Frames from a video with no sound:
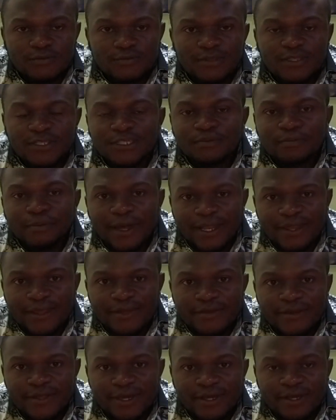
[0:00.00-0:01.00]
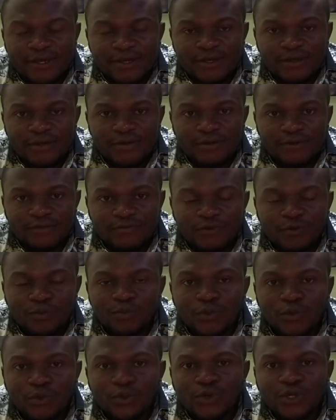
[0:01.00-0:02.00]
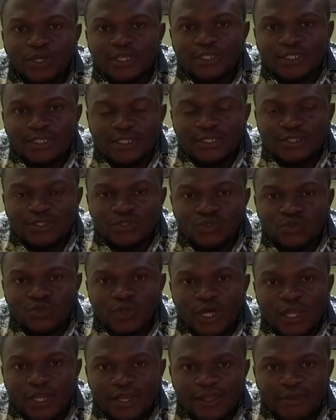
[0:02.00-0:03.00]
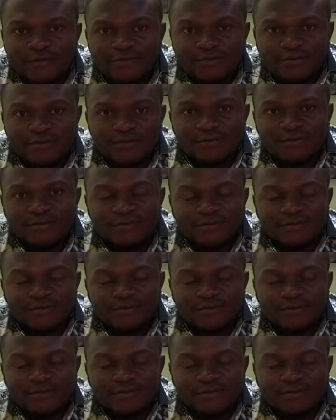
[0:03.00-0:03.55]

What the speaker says: this malaria from progressing to that level,